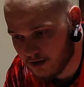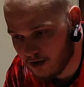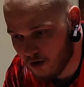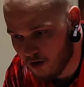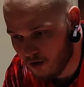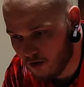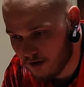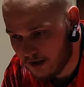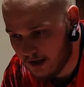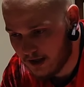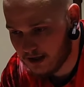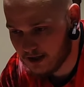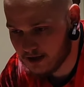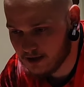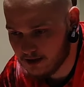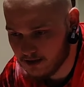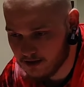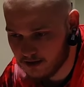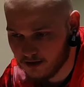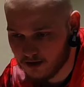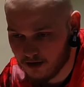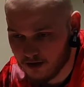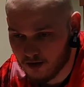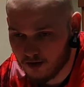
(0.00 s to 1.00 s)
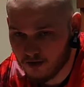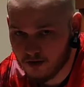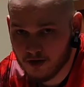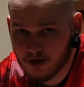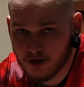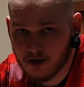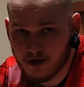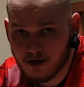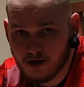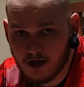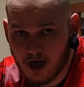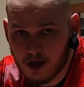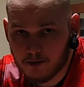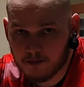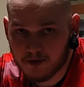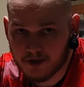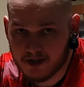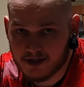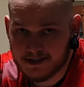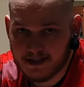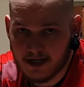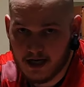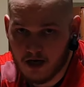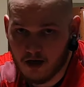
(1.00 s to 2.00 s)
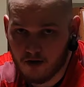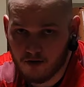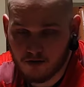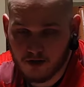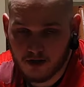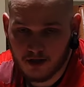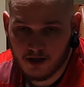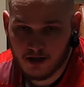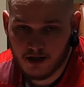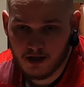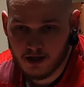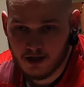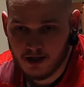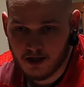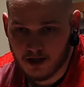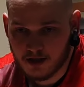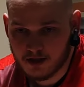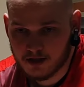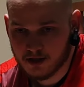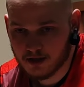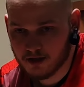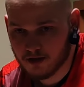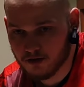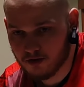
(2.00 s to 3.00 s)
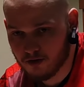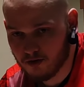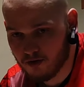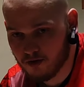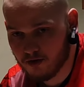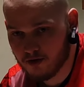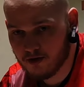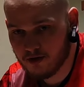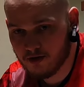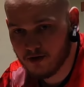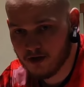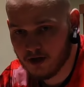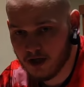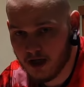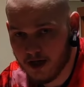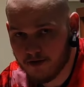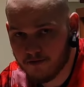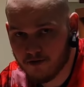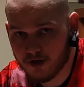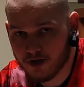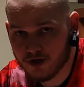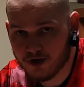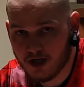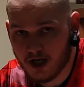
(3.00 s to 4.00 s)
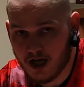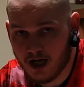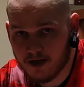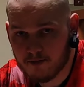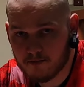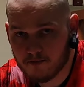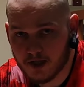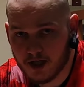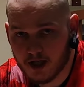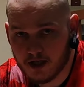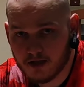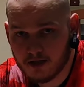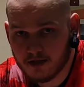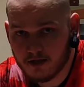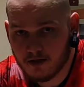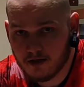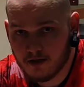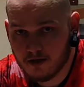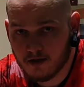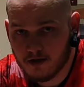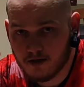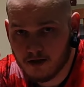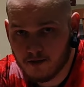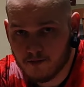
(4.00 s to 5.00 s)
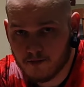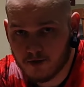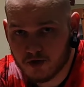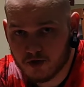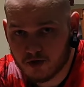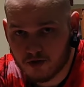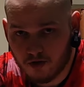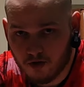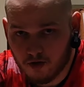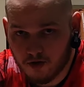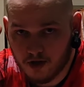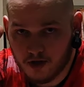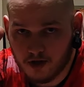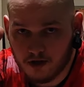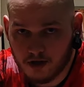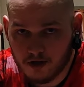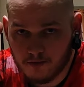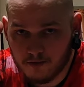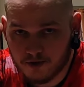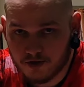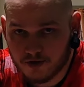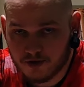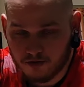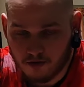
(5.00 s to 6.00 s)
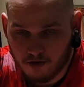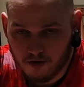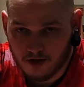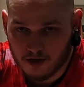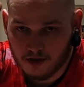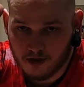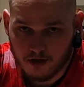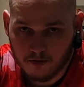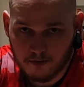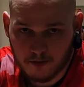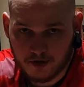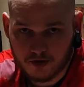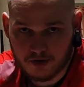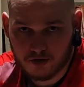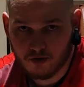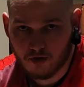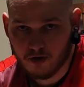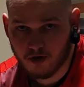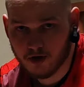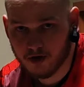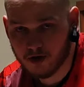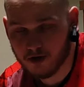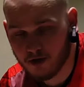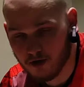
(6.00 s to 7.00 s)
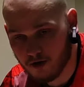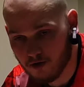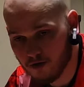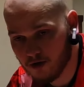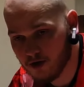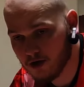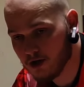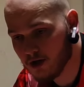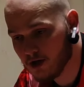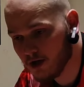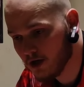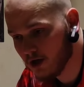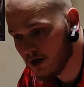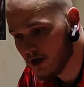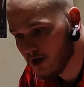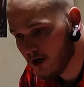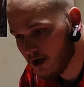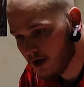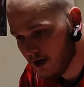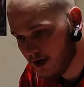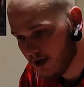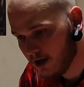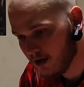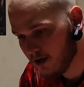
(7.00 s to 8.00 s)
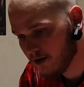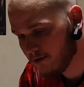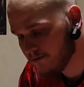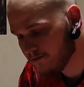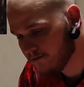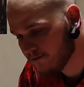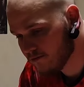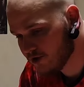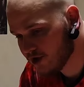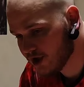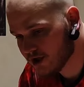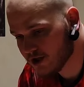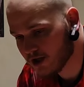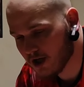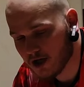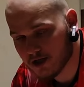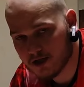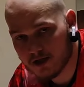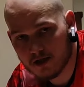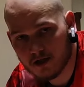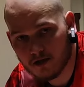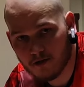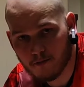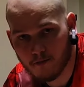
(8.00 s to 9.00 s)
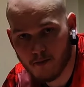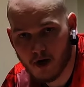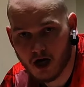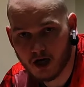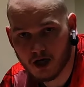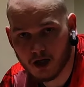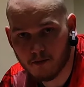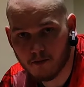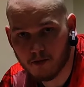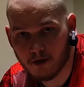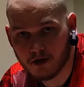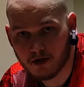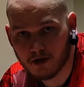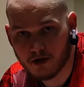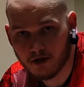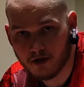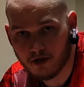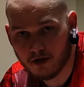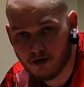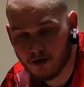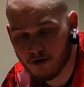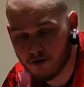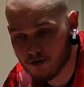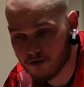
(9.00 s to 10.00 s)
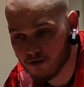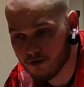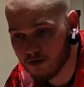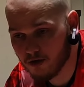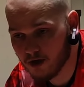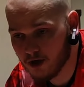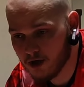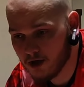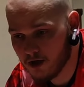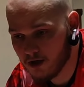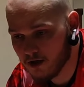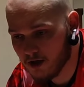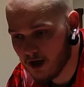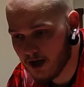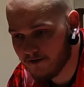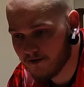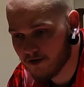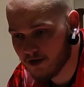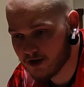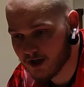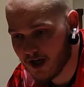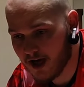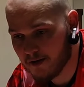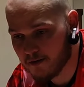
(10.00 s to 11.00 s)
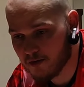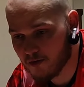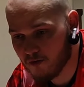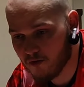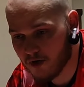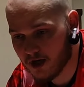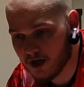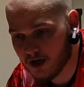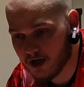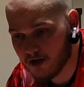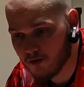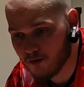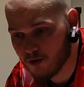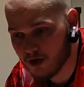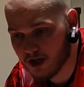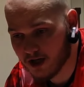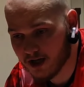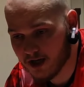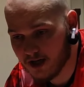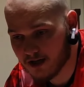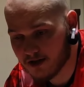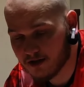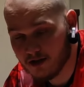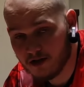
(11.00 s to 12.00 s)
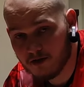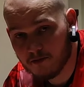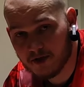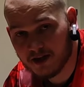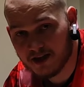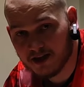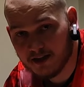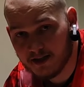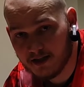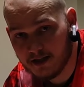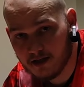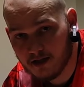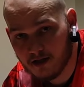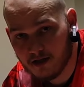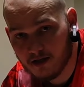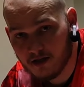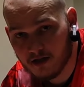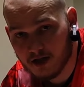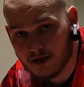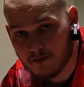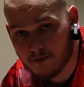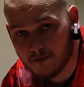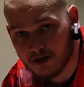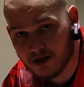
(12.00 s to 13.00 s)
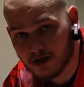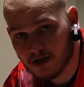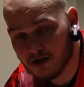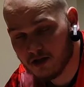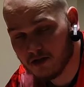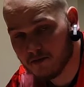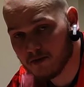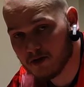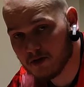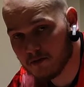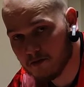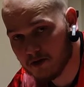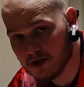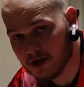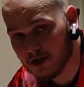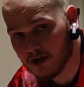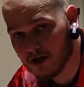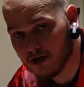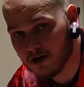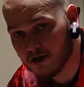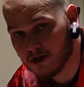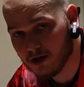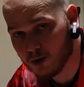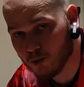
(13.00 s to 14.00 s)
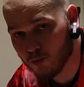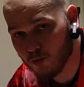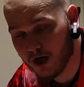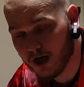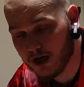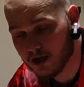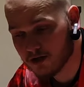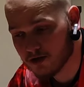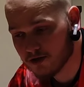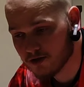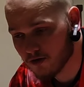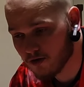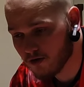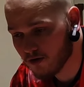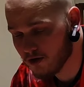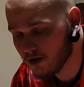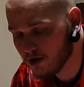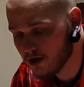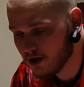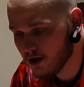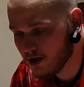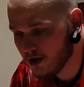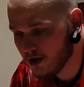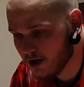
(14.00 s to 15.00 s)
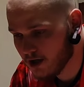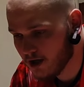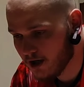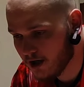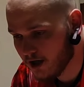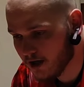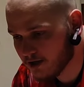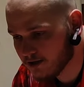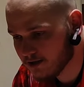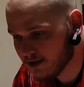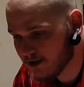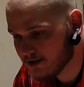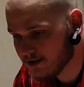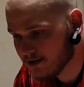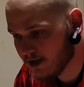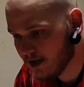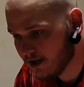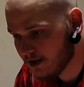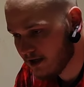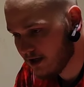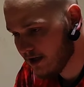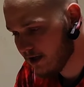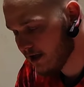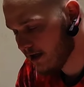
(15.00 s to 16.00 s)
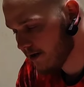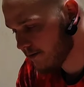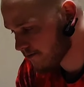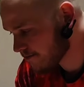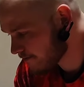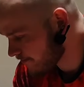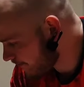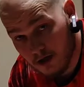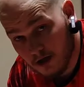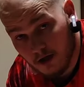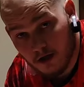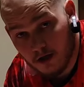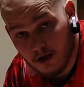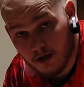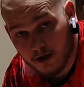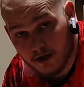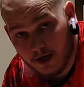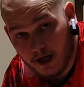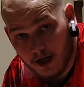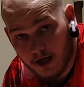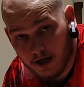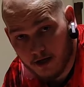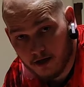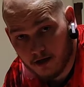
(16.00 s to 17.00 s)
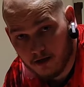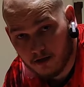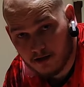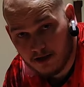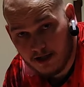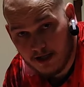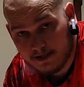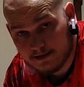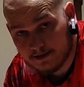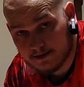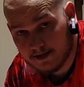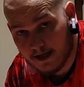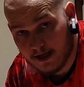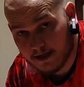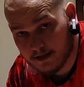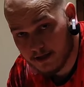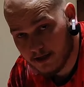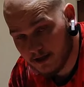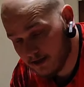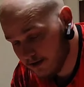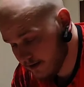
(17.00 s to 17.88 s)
go like, you know, up and down until you every time get a little bit stronger, a little bit stronger, a little bit stronger, you know. Just as bodybuilding, you know, you every time you wanna get a little bit leaner but a little bit bigger in weight. So that's the idea. Yeah, last set.